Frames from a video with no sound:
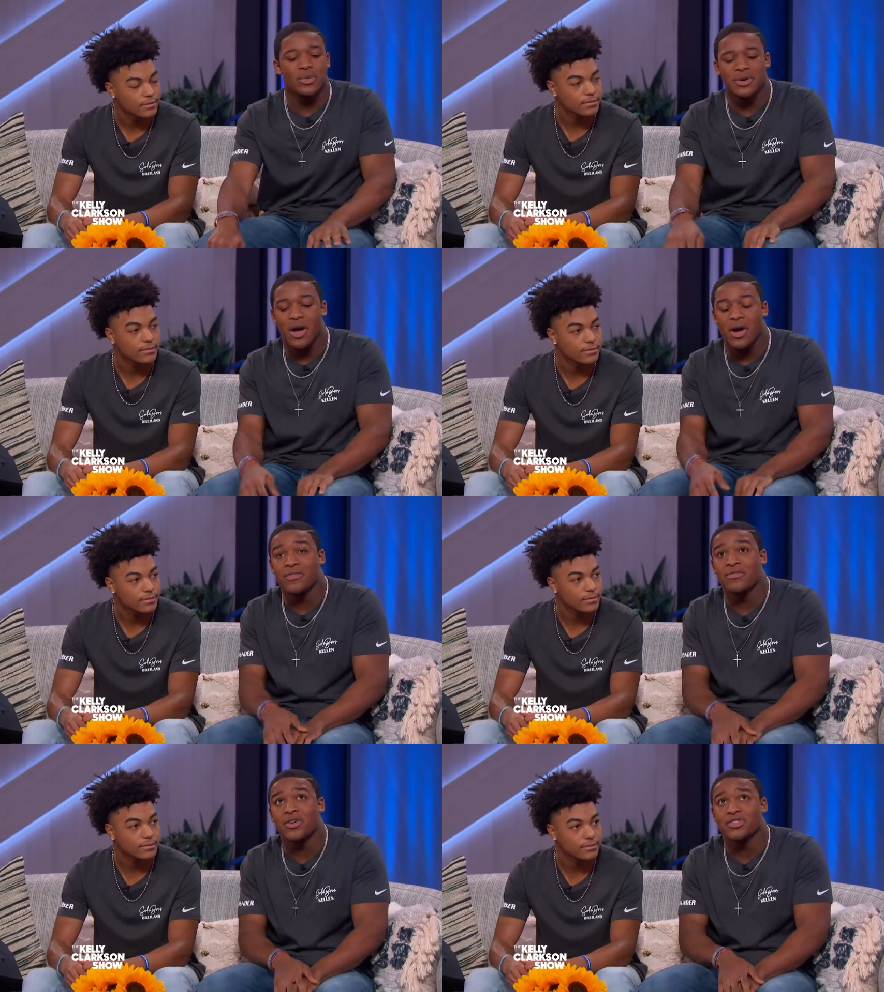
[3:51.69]
Speaker 1: want to, our
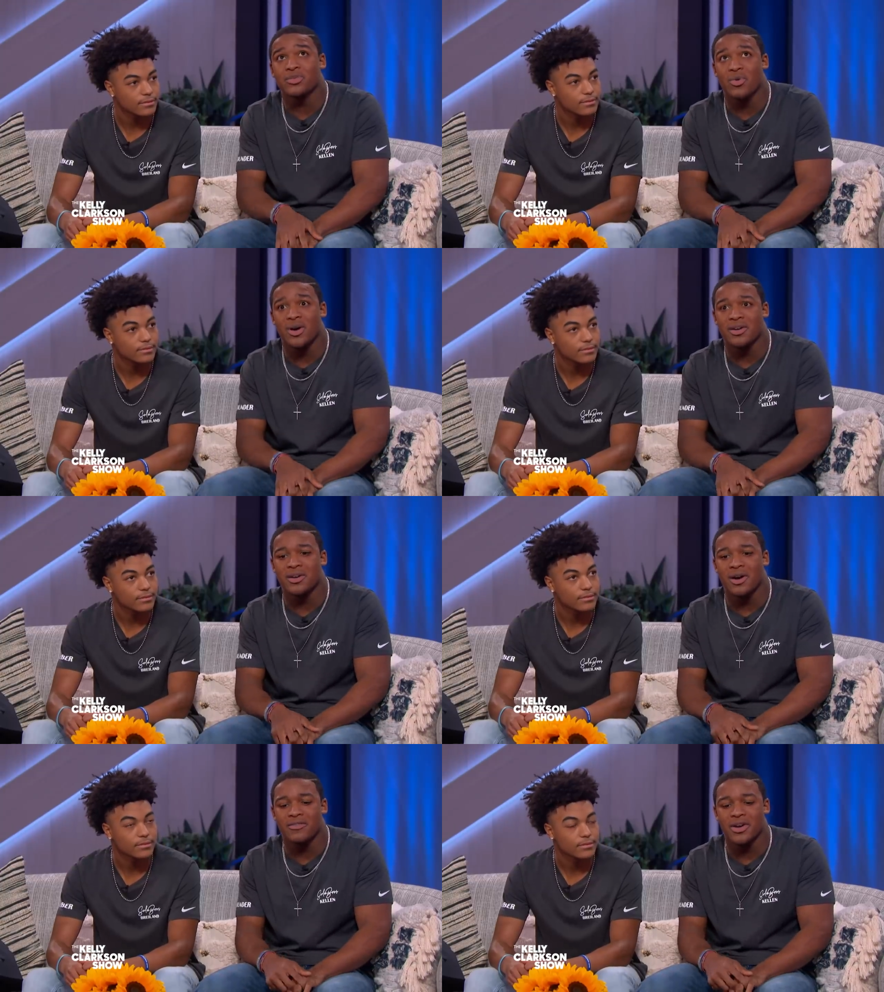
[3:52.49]
first
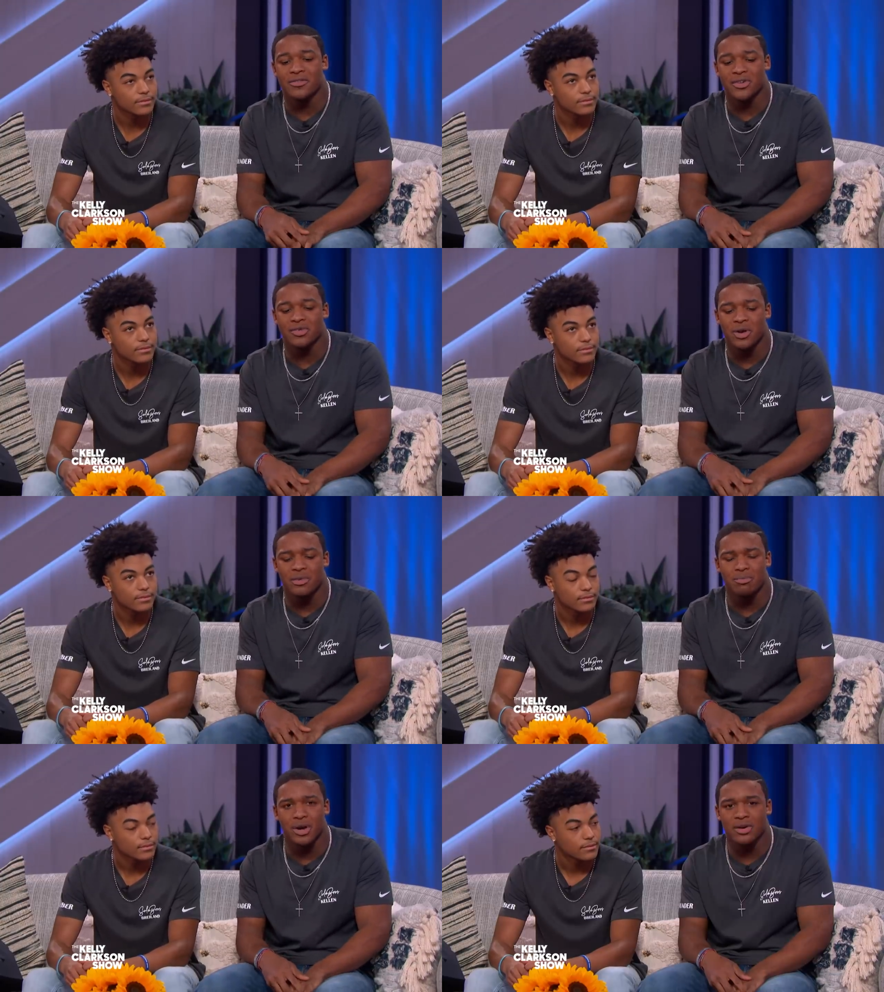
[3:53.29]
one, our very first
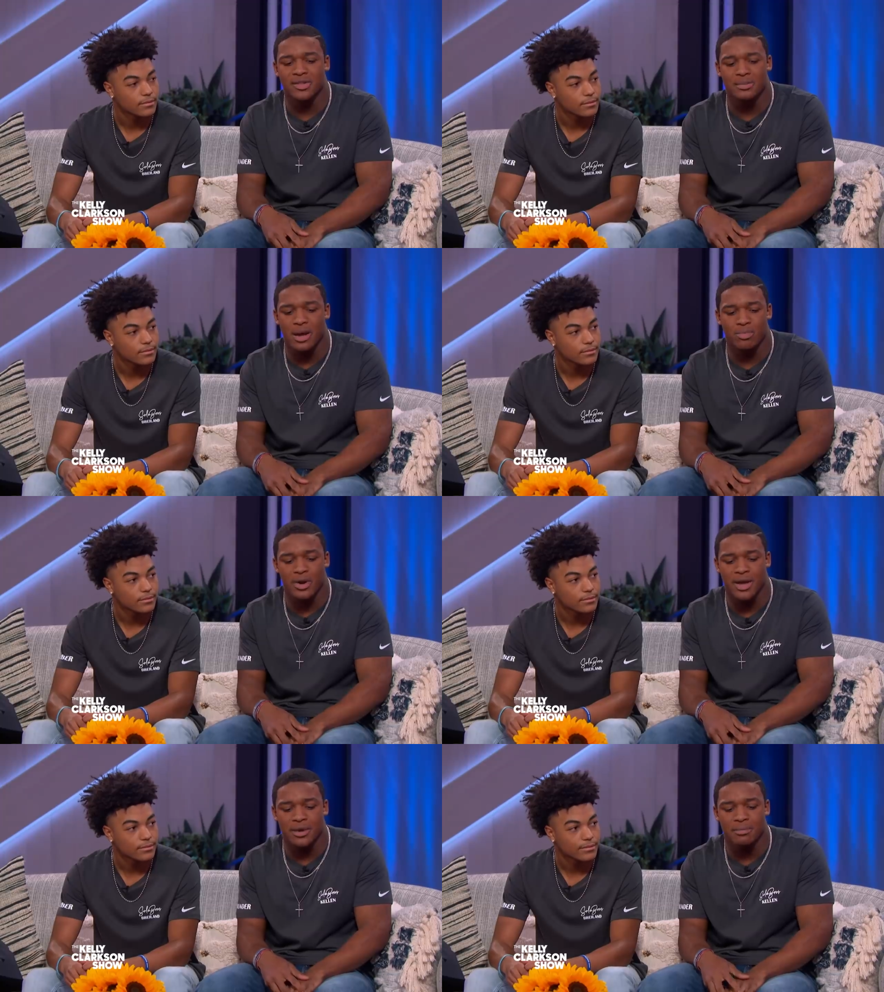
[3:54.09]
one burns in my
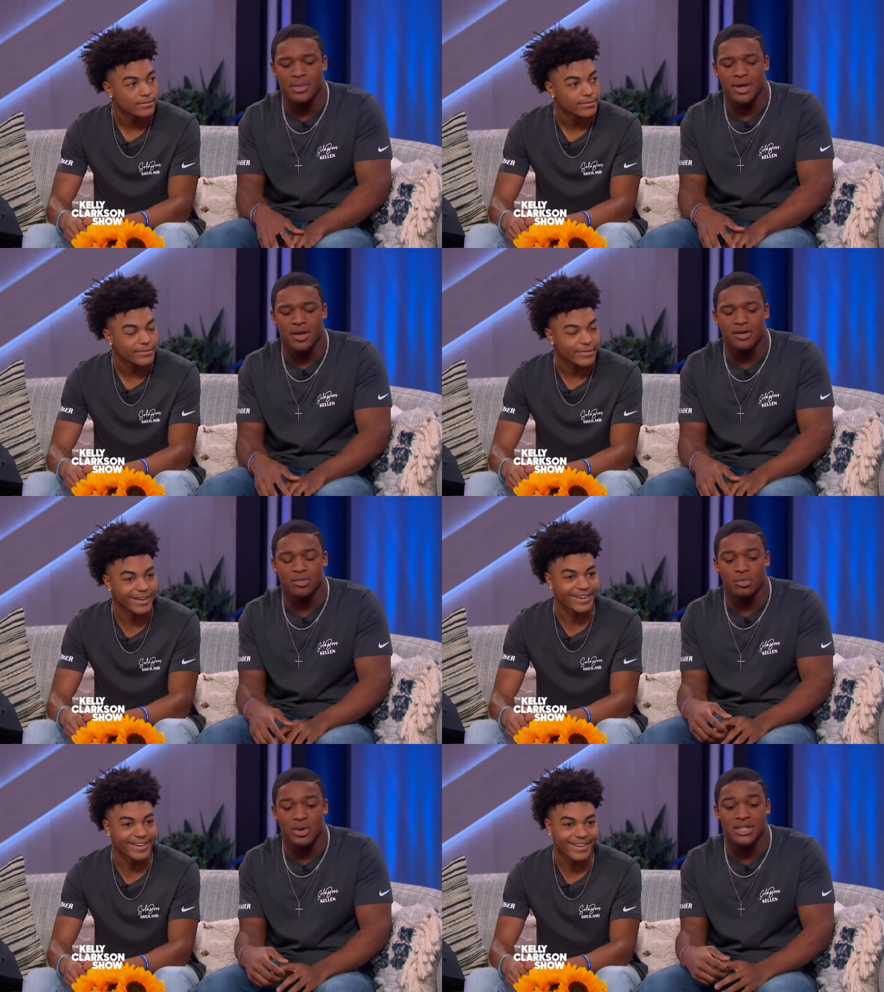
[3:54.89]
brain
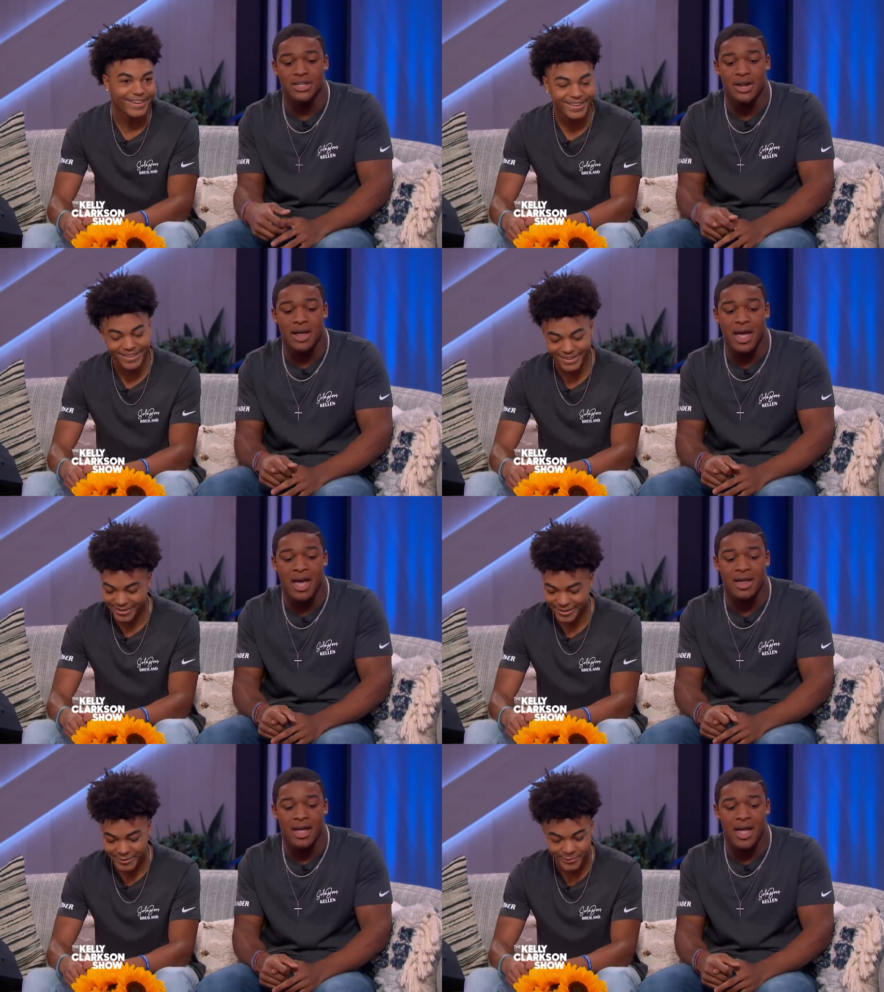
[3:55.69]
because we did it
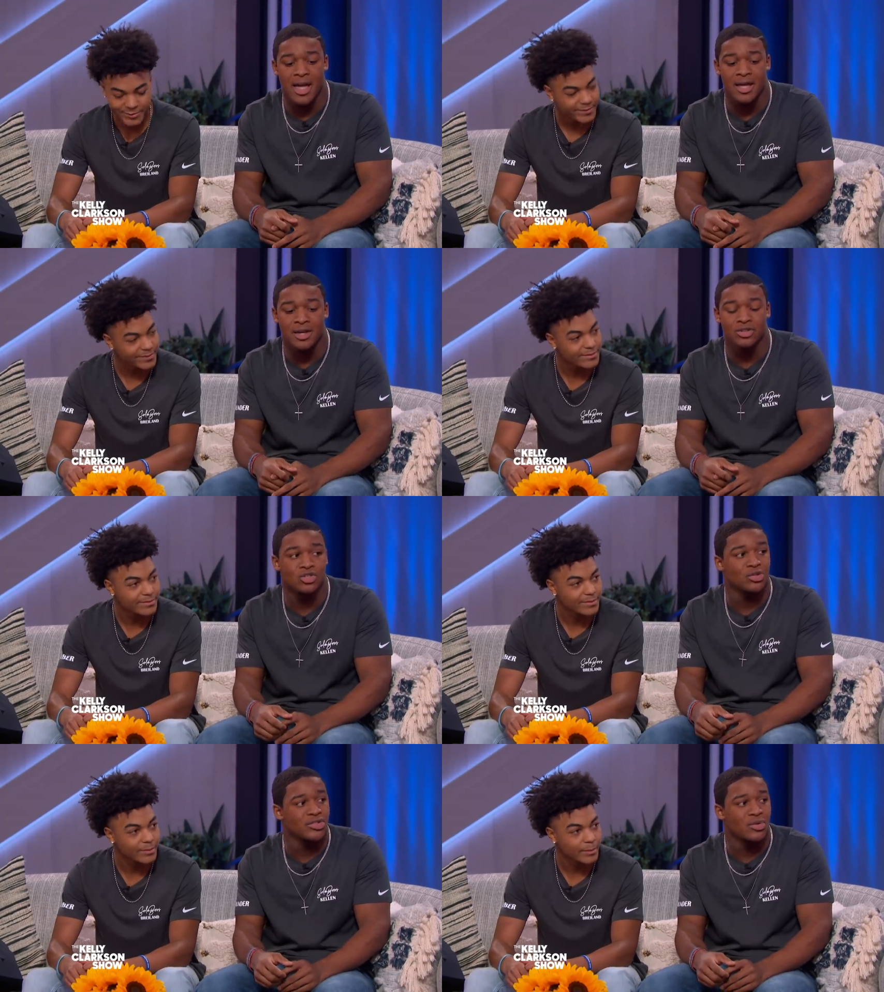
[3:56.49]
at a
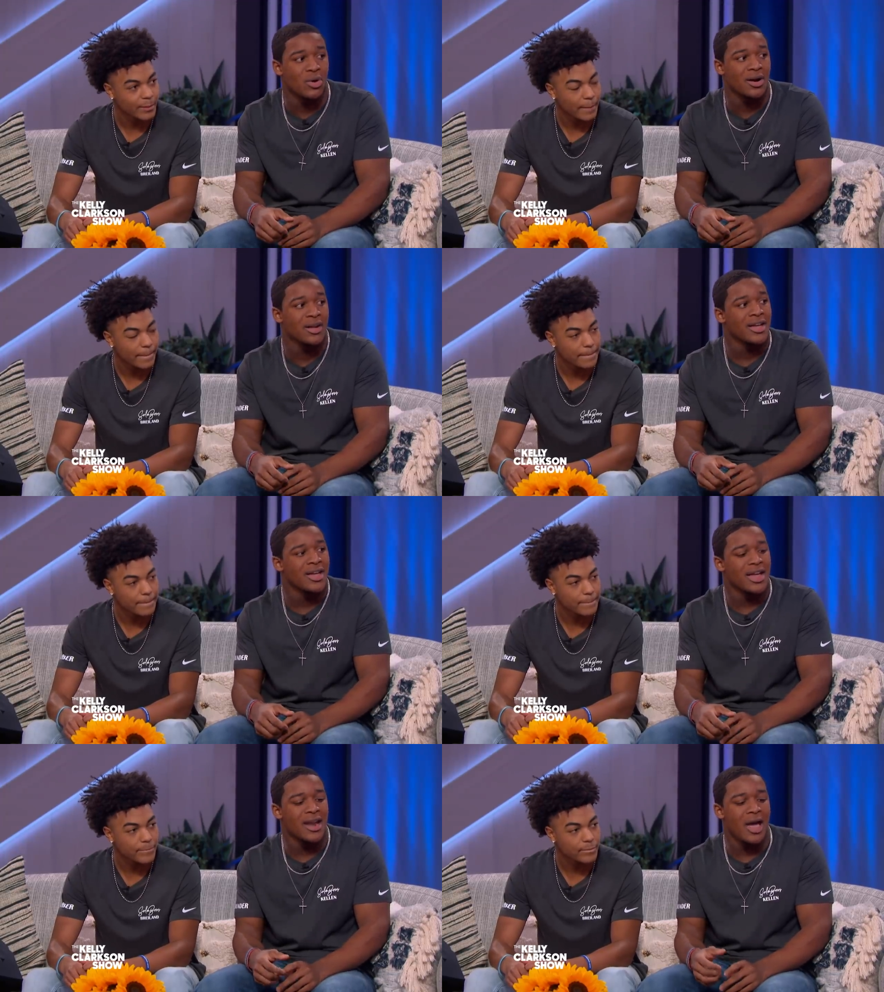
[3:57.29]
shoe store
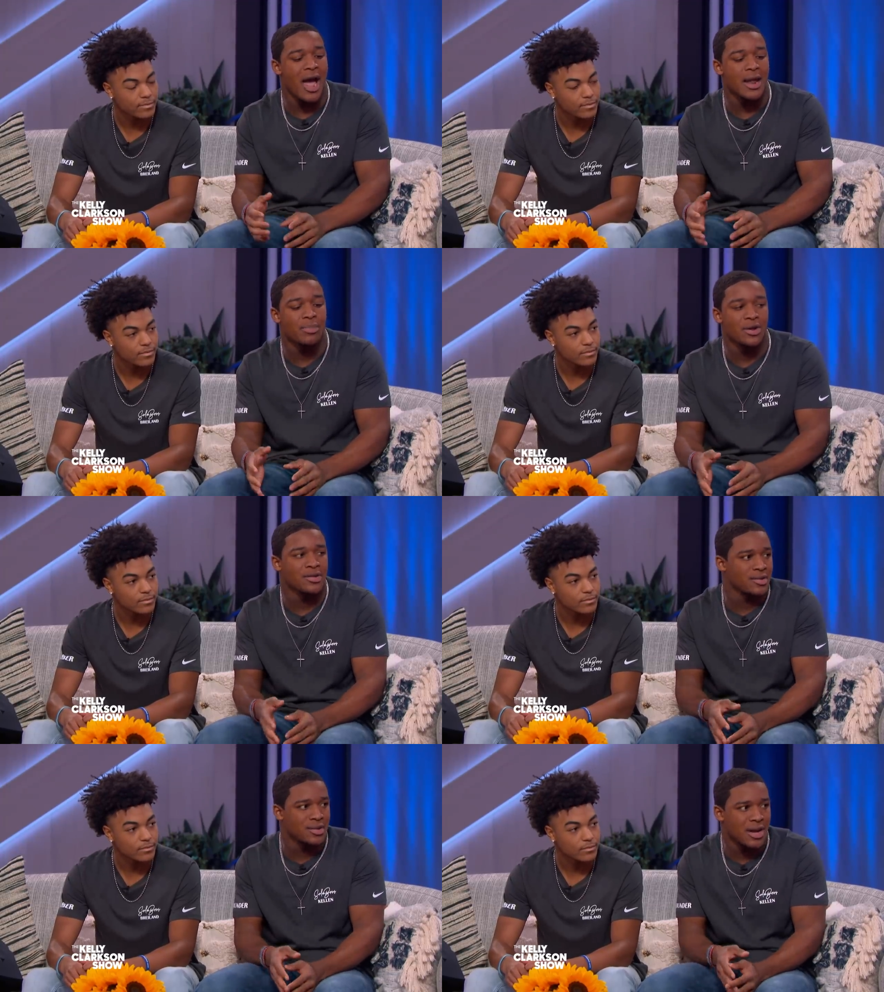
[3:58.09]
in Hyde Park,
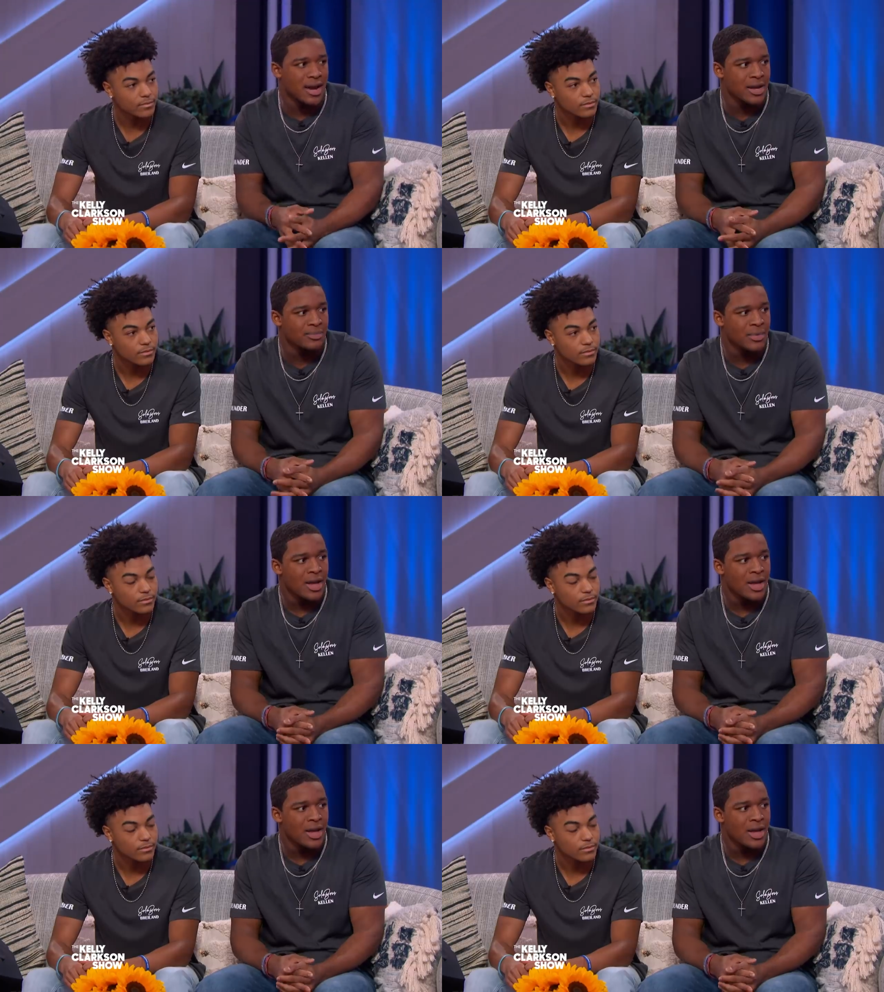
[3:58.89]
Cincinnati.